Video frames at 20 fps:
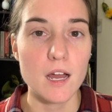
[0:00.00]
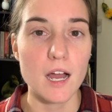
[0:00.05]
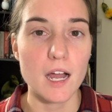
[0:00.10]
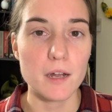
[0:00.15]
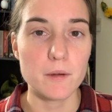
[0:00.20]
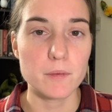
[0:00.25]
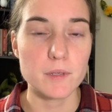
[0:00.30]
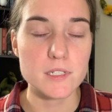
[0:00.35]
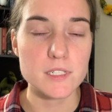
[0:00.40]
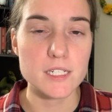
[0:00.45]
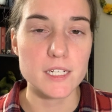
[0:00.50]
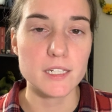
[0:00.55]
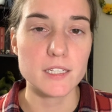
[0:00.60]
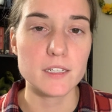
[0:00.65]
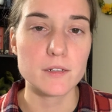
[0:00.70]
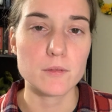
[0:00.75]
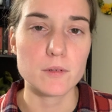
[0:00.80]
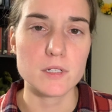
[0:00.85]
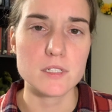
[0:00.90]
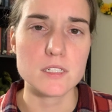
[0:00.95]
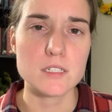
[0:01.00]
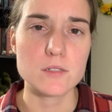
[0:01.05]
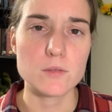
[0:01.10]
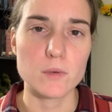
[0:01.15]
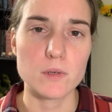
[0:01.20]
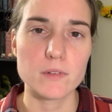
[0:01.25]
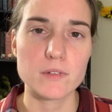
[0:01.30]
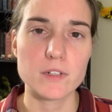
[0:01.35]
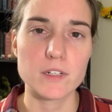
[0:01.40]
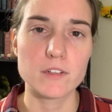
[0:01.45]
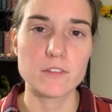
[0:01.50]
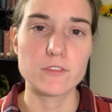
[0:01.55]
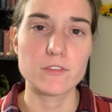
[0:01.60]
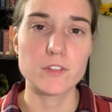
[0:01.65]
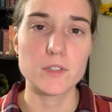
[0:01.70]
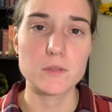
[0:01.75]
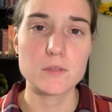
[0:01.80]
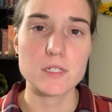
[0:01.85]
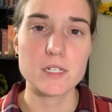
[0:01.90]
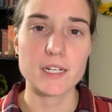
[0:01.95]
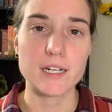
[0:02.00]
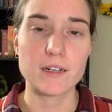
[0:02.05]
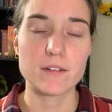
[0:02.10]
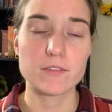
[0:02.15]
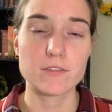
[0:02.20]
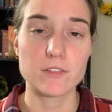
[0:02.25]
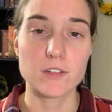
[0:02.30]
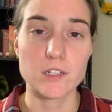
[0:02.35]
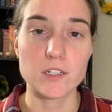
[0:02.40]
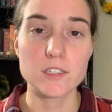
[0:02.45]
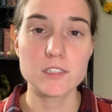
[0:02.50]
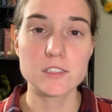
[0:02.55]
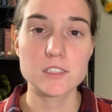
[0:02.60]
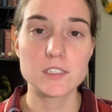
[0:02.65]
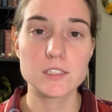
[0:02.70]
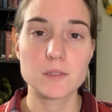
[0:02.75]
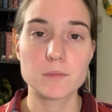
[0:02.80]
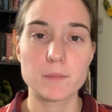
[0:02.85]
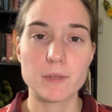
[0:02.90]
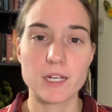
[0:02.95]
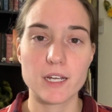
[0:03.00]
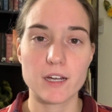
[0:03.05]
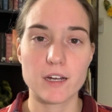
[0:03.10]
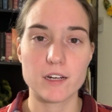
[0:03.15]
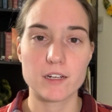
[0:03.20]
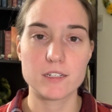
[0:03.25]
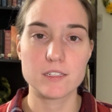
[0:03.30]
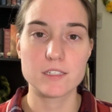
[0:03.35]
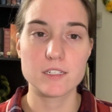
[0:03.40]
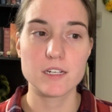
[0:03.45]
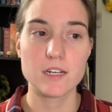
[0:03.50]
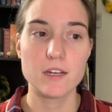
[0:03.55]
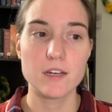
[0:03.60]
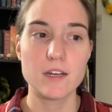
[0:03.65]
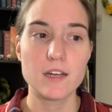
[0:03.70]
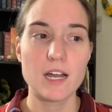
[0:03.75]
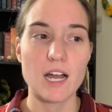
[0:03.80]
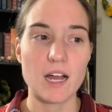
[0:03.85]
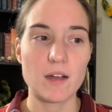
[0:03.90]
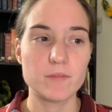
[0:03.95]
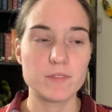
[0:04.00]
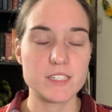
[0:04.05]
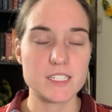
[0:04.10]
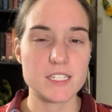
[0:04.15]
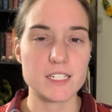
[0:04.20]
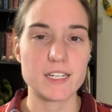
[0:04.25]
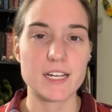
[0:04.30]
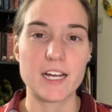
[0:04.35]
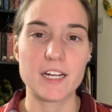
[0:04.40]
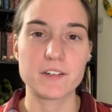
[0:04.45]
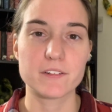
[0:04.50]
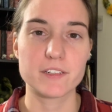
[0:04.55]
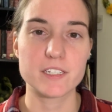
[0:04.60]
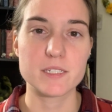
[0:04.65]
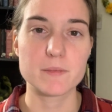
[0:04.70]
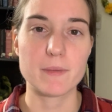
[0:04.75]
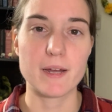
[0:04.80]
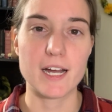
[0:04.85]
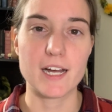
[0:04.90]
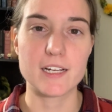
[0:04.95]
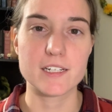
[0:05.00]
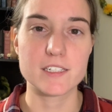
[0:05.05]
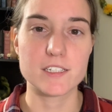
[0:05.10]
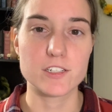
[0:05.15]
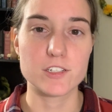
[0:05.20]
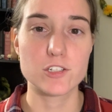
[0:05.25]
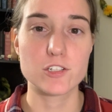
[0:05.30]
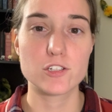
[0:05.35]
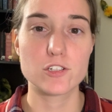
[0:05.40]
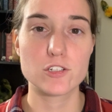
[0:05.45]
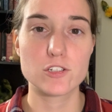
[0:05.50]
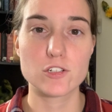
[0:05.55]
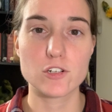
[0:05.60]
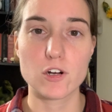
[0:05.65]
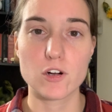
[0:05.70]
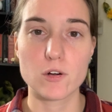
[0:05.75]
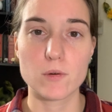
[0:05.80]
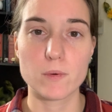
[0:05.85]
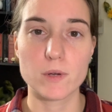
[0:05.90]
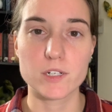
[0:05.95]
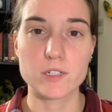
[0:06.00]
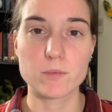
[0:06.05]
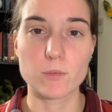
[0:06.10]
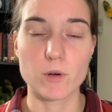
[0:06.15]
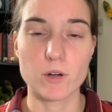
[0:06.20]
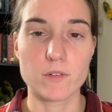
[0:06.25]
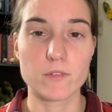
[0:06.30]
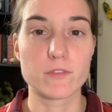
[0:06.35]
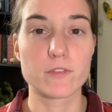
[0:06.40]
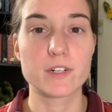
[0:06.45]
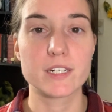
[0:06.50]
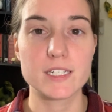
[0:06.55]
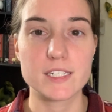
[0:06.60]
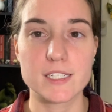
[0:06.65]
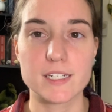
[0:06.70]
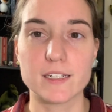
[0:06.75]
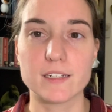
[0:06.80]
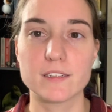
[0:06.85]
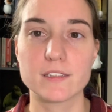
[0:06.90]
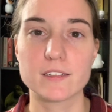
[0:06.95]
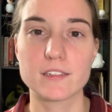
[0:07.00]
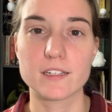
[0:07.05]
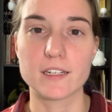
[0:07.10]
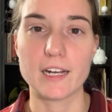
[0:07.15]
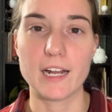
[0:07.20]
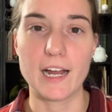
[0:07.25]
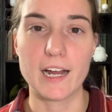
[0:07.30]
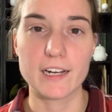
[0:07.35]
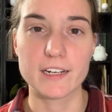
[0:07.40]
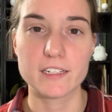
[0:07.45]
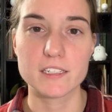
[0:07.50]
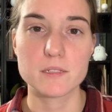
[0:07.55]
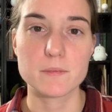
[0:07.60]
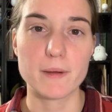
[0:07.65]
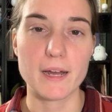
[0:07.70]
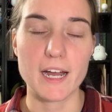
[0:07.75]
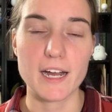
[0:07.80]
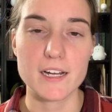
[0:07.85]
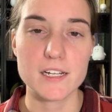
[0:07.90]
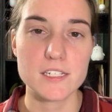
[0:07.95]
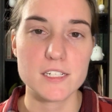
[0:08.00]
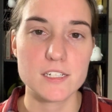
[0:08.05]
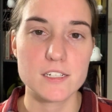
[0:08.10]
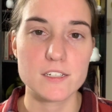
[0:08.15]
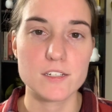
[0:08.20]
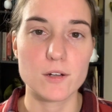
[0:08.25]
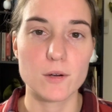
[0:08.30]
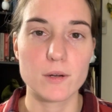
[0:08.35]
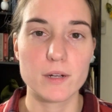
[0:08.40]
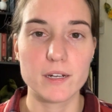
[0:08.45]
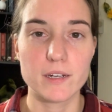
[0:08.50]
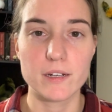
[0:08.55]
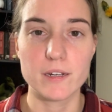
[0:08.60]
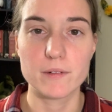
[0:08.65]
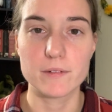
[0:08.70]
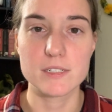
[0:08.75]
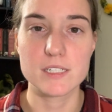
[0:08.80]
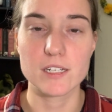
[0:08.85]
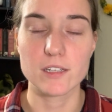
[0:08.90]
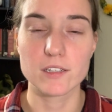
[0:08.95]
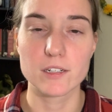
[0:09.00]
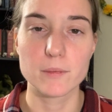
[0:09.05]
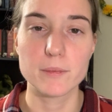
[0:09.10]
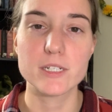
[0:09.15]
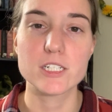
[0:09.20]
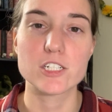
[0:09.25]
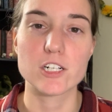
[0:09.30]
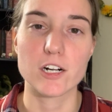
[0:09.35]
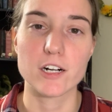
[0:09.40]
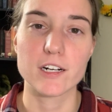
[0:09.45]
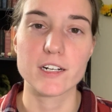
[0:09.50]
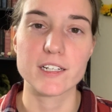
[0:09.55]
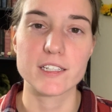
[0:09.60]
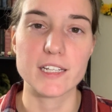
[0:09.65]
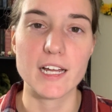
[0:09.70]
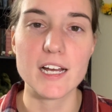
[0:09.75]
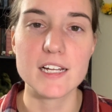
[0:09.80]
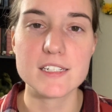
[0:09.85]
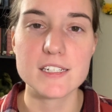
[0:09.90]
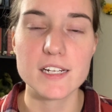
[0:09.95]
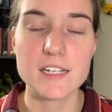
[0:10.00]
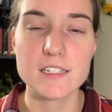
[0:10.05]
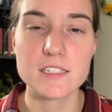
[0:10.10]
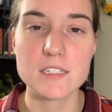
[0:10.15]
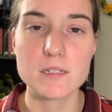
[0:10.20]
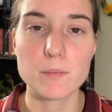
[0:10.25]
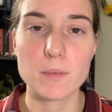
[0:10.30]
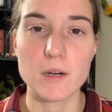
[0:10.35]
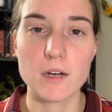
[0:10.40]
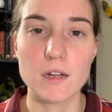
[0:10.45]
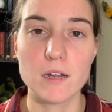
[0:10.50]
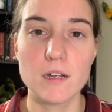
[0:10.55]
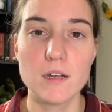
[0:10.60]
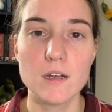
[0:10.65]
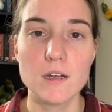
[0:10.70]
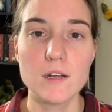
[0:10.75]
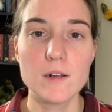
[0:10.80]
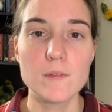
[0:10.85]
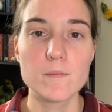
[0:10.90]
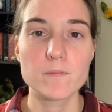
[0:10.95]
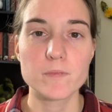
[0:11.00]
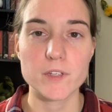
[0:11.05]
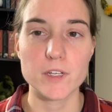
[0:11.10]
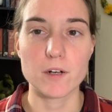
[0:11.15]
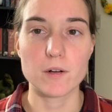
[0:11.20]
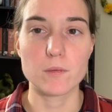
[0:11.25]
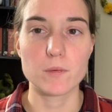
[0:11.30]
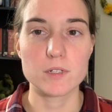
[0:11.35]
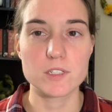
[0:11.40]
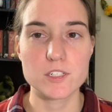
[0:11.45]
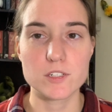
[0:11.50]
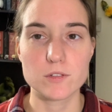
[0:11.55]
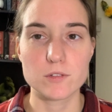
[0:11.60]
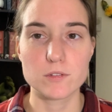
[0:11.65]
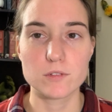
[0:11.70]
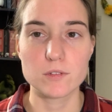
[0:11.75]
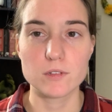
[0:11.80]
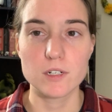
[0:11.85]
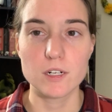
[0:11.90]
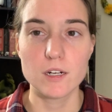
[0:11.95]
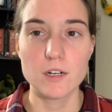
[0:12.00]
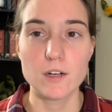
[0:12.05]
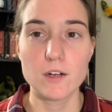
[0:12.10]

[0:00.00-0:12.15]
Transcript: I will say that it was sort of confusing at first because obviously Henry's past is so much more recent than Addie's past, so it was a little bit jarring in that sense, but you know, once you